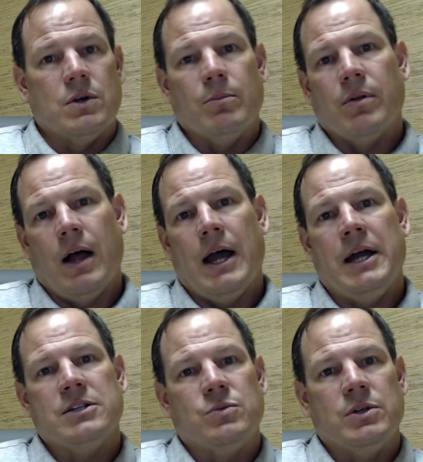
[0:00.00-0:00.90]

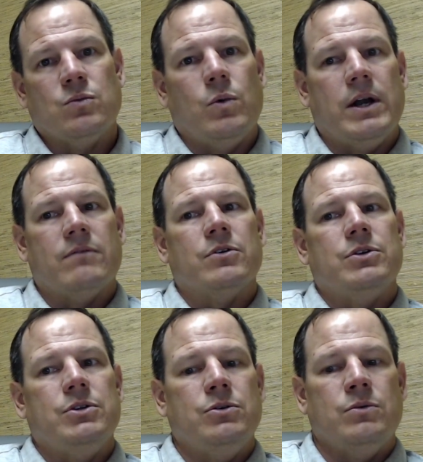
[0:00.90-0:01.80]
compliance with whatever
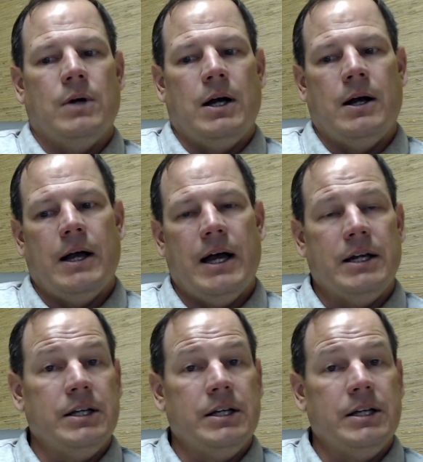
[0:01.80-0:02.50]
you had